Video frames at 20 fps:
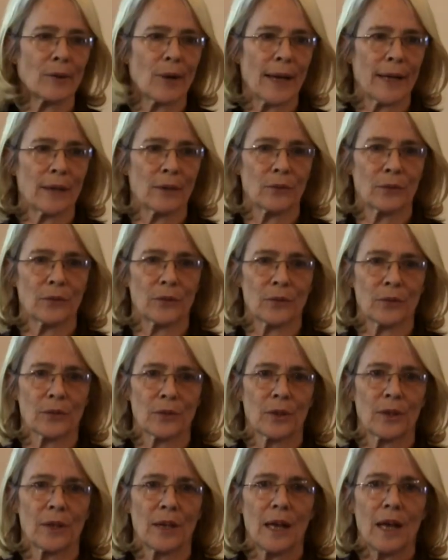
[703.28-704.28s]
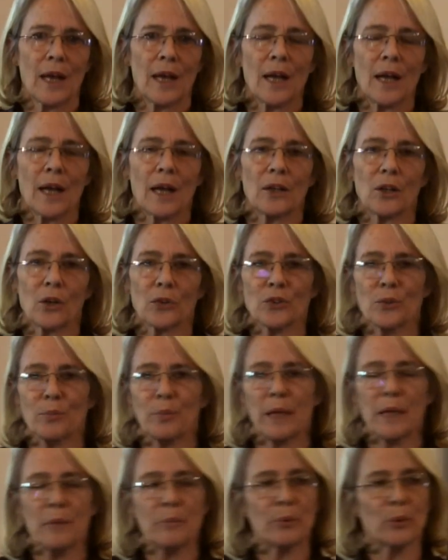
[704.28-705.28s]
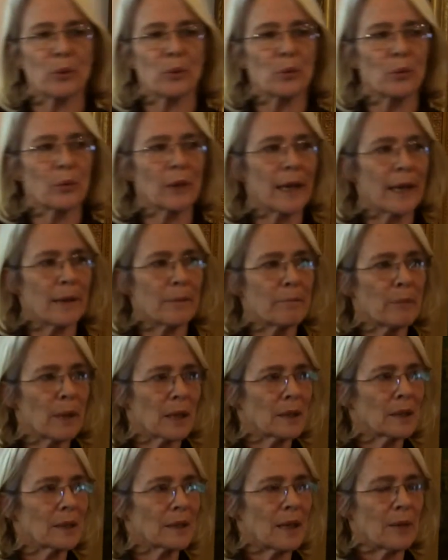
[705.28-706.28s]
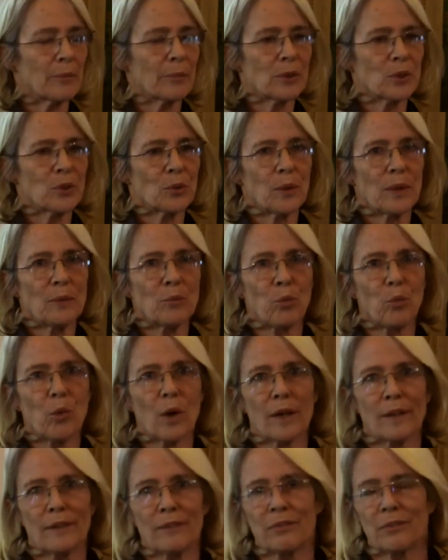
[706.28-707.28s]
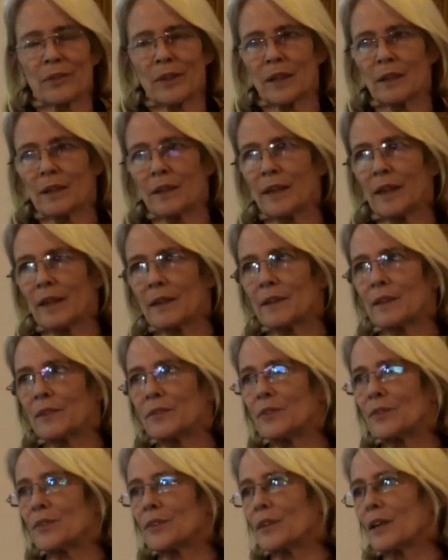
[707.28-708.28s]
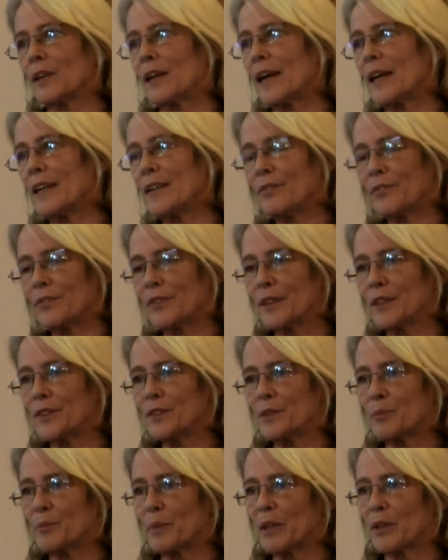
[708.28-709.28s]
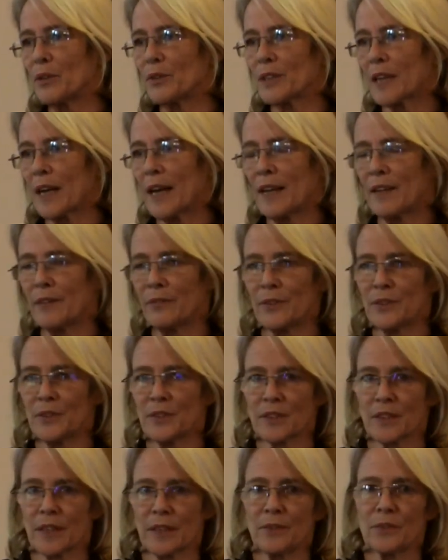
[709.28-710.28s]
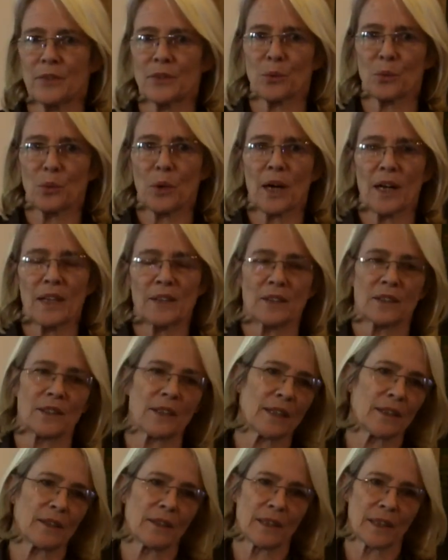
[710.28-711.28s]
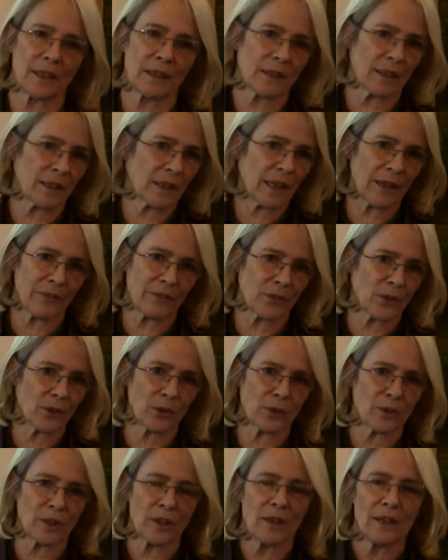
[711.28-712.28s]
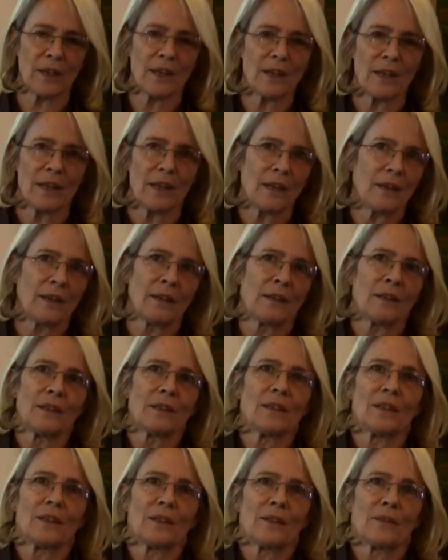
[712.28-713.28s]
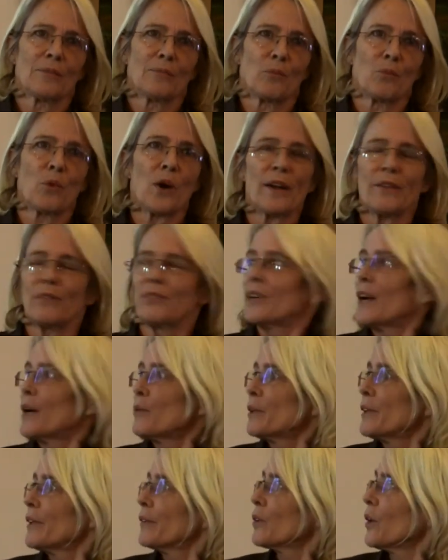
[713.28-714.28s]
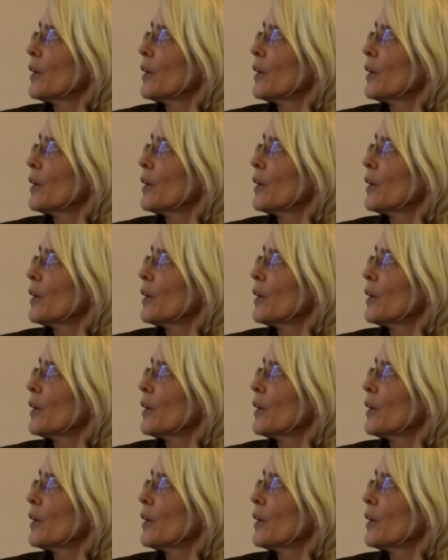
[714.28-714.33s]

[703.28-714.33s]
around. A lot of people get muddled up between whitefly and aphids because aphid skins are white and they think that they've got whitefly when they've